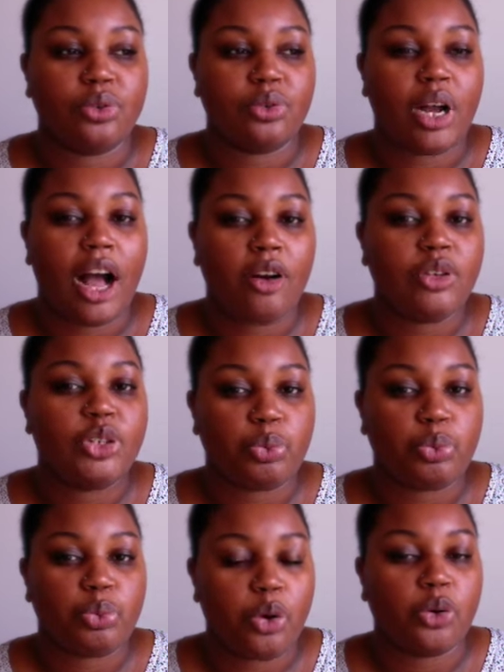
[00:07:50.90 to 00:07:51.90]
how is the
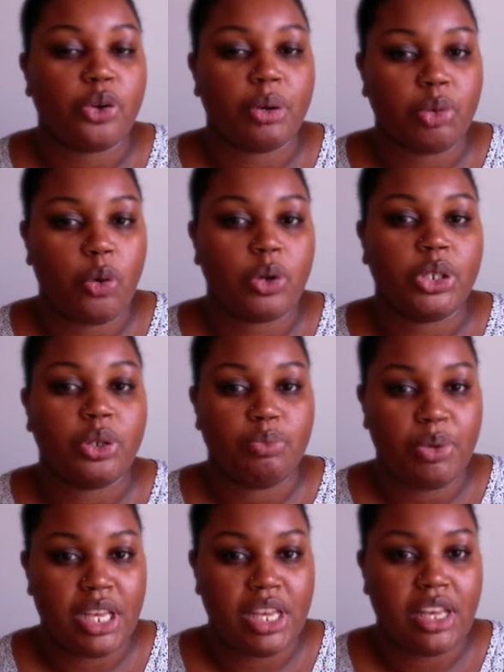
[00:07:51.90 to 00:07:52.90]
program going to
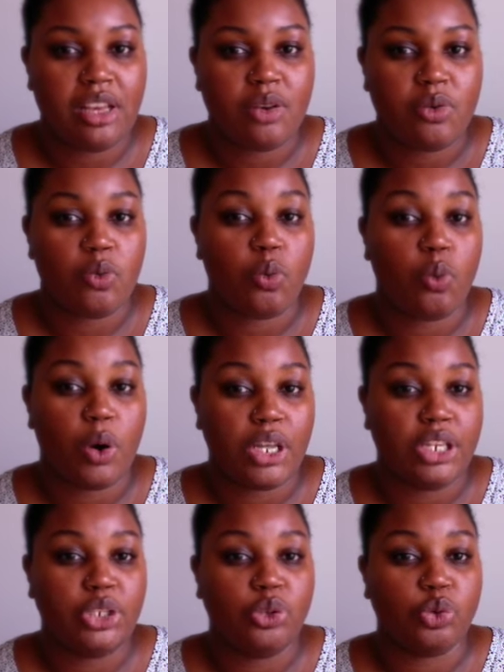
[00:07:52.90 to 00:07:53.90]
be
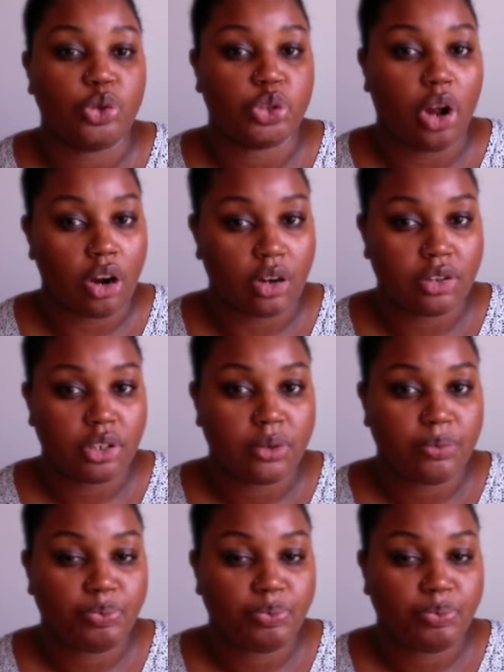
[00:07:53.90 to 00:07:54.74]
when you start?